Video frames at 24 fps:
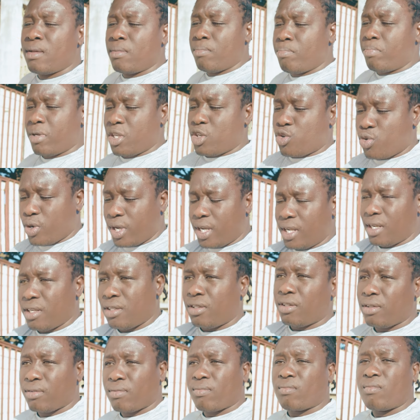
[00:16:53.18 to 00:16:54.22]
between
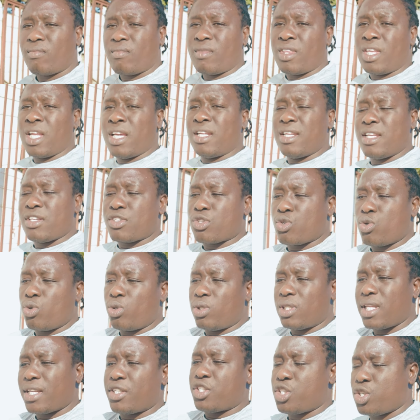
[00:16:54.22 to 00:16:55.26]
the
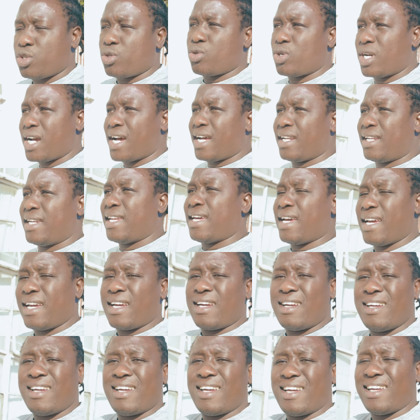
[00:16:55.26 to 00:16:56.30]
school that you got
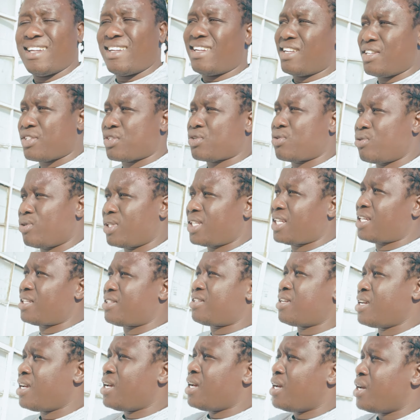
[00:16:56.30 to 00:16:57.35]
there and the school
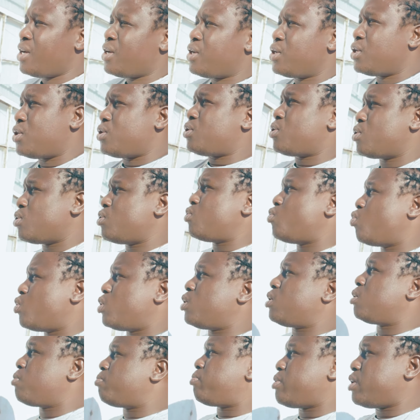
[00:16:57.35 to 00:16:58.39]
that you
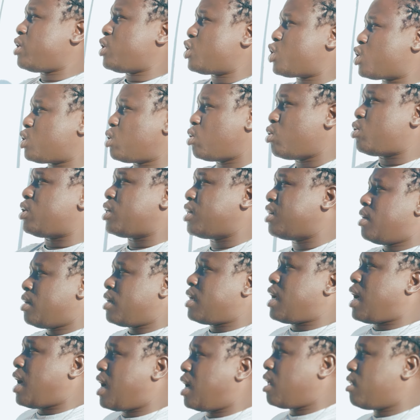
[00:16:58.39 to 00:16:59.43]
will be shown.
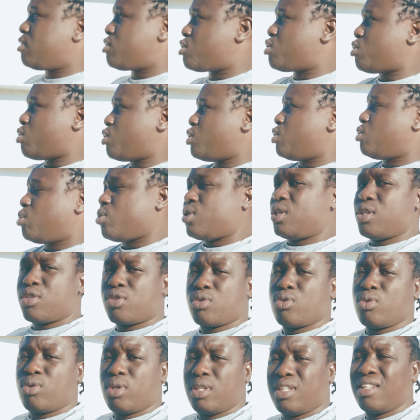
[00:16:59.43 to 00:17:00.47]
Yeah, I'll show you the
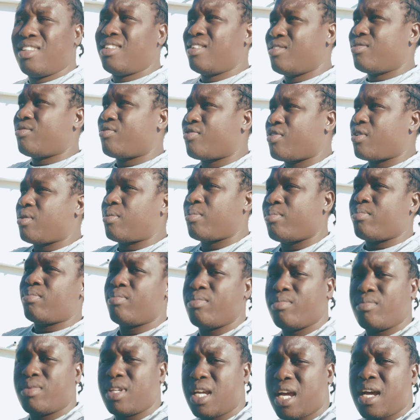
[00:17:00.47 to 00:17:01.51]
school from,
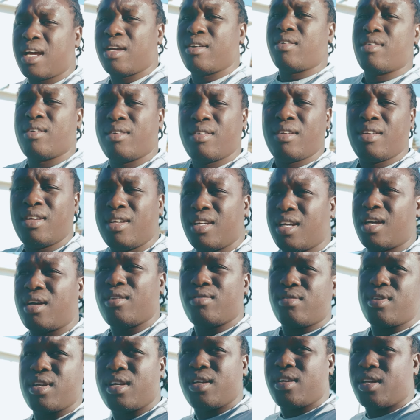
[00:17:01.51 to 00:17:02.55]
yeah,
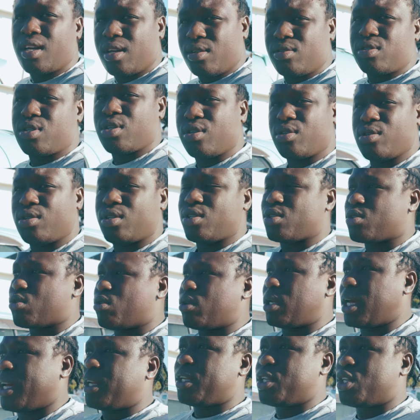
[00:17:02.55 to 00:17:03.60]
I'll show you the
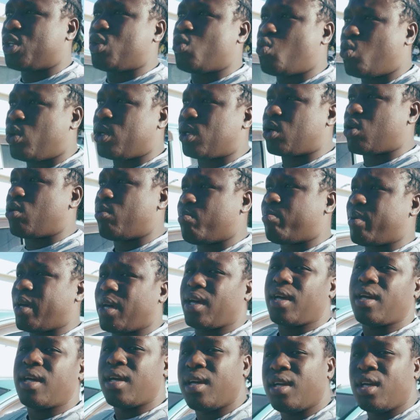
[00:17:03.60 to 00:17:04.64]
school, and you will
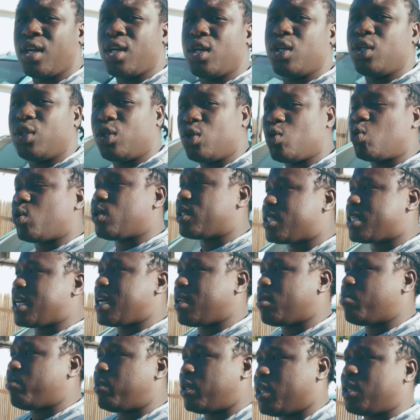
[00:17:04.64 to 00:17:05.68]
compare. You will
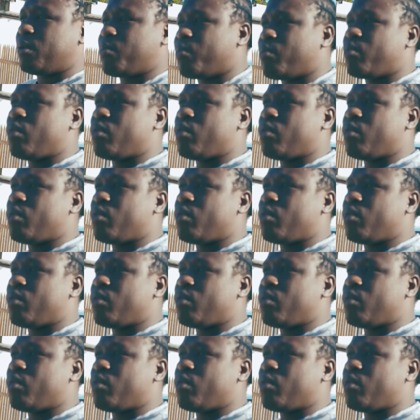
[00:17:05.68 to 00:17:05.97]
tell me